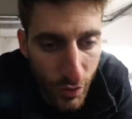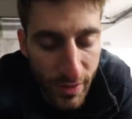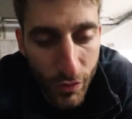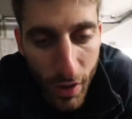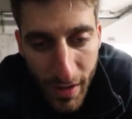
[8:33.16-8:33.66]

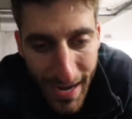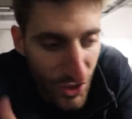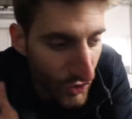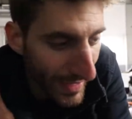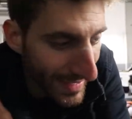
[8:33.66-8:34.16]
doing wrong. I
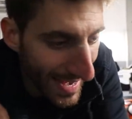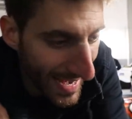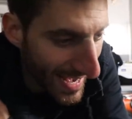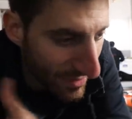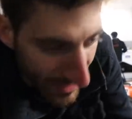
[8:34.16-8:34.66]
tried
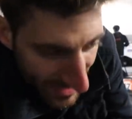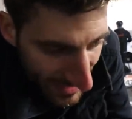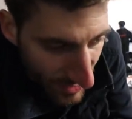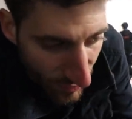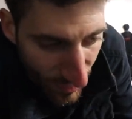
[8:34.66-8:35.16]
every
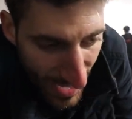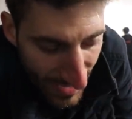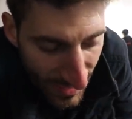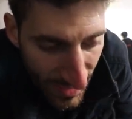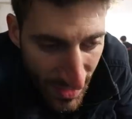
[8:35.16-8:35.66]
kind of
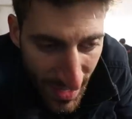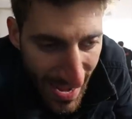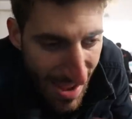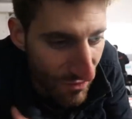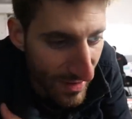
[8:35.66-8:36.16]
line,
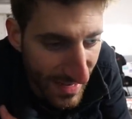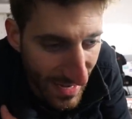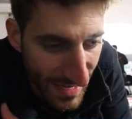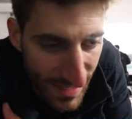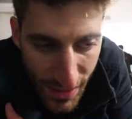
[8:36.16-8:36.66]
every
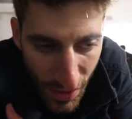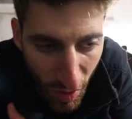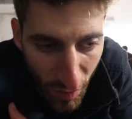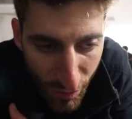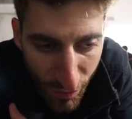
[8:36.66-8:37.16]
kind
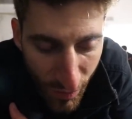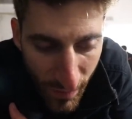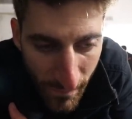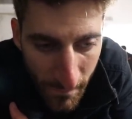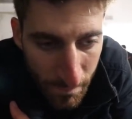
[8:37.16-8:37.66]
of
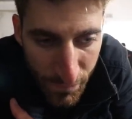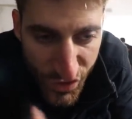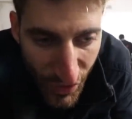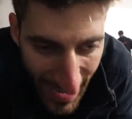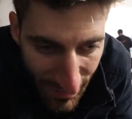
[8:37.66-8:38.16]

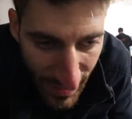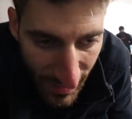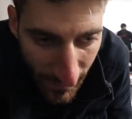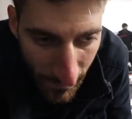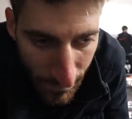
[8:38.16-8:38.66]

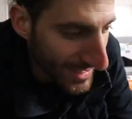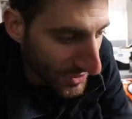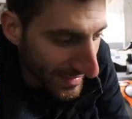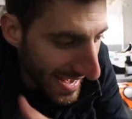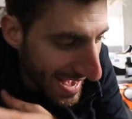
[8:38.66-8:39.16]
driving. I
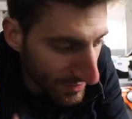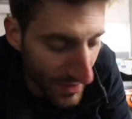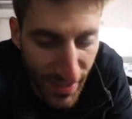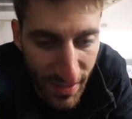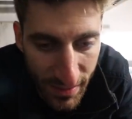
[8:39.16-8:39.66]
tried
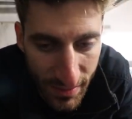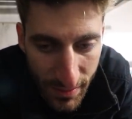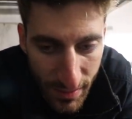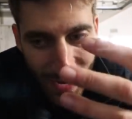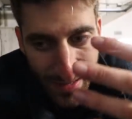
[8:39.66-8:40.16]
everything,
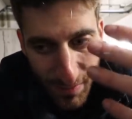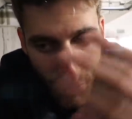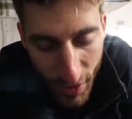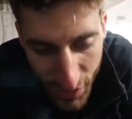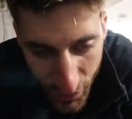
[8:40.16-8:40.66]
and the
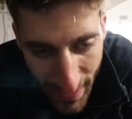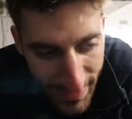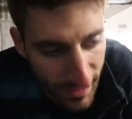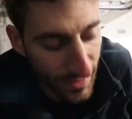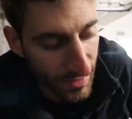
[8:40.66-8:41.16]
more I
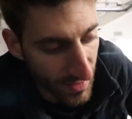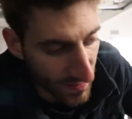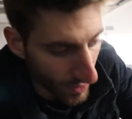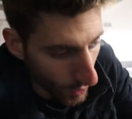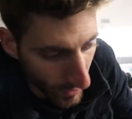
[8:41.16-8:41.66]
tried, the
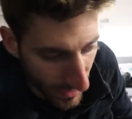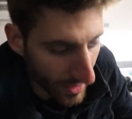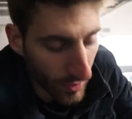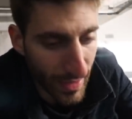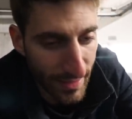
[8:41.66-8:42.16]
slower I
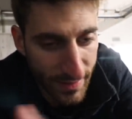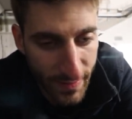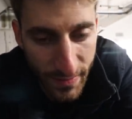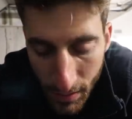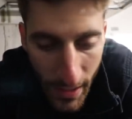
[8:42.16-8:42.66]
went.
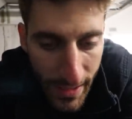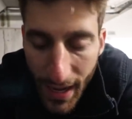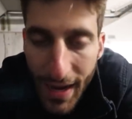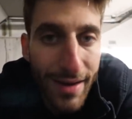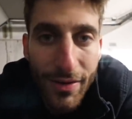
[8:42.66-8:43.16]

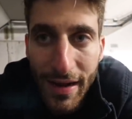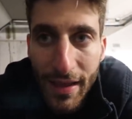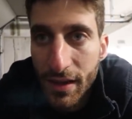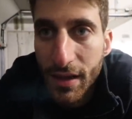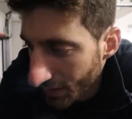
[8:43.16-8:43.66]

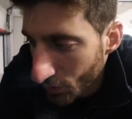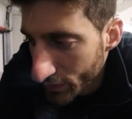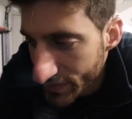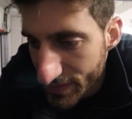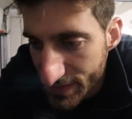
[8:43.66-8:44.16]
Really, it
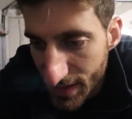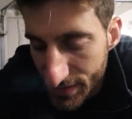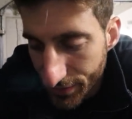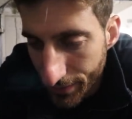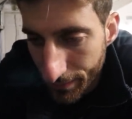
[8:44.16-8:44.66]
was a
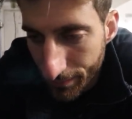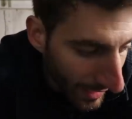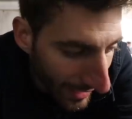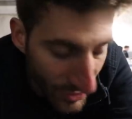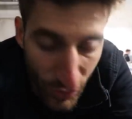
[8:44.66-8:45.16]
disaster.
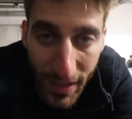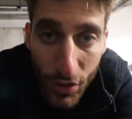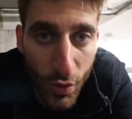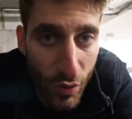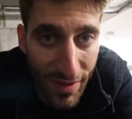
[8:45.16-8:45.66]
I took a
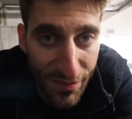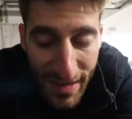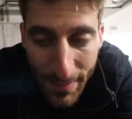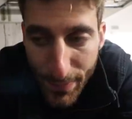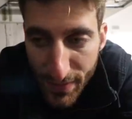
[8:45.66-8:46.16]
look at Luca
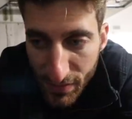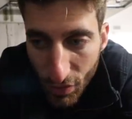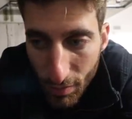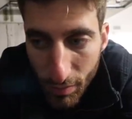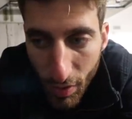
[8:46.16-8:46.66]
Filippi's
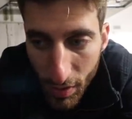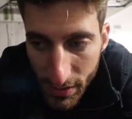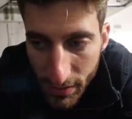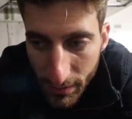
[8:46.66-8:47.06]
on board,